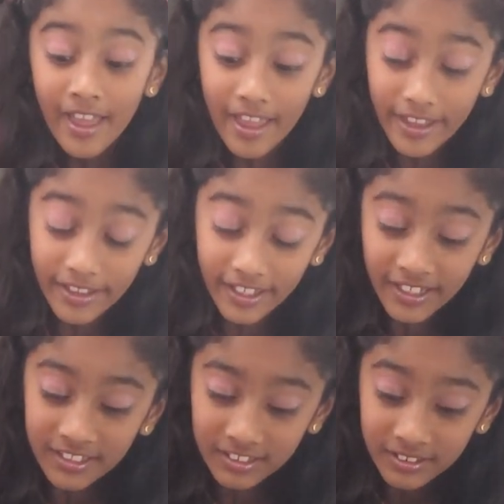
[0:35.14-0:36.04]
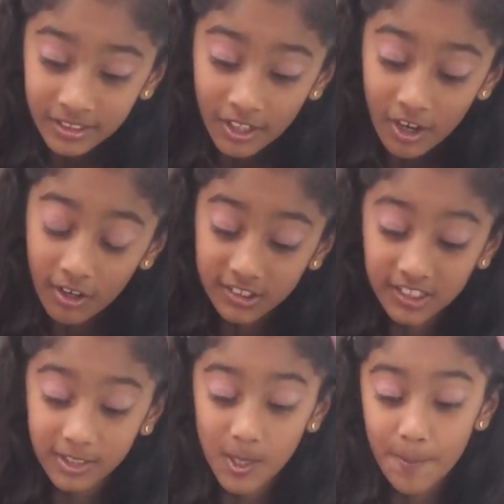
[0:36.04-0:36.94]
8 hearts
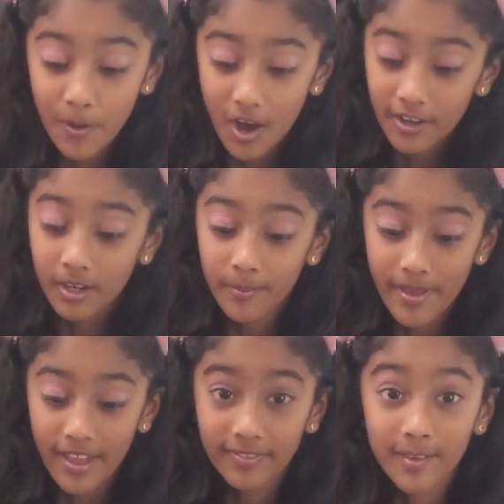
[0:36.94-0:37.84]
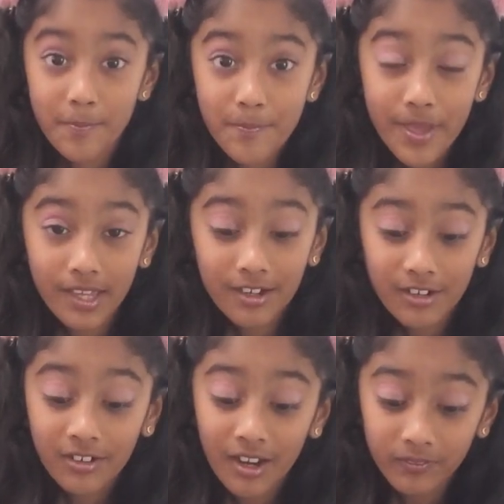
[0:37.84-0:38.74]
at the bottom, and the bigger
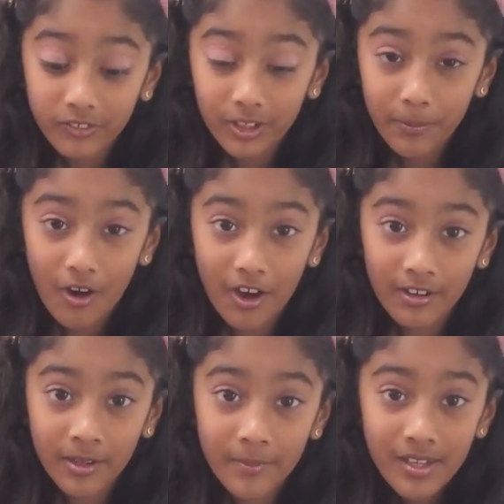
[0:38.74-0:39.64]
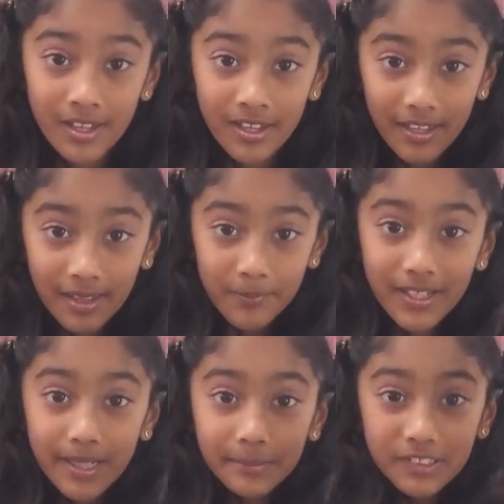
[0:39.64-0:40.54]
at the bottom, it
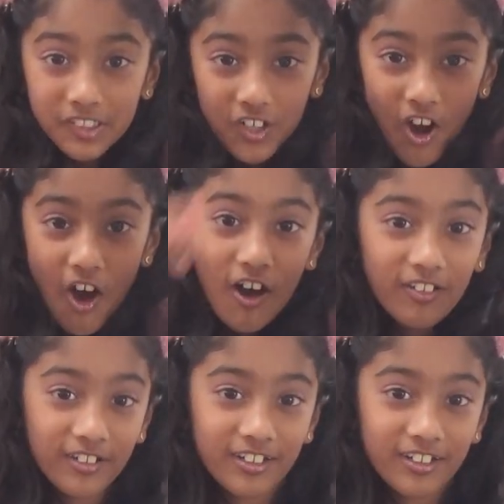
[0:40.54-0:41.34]
becomes taller.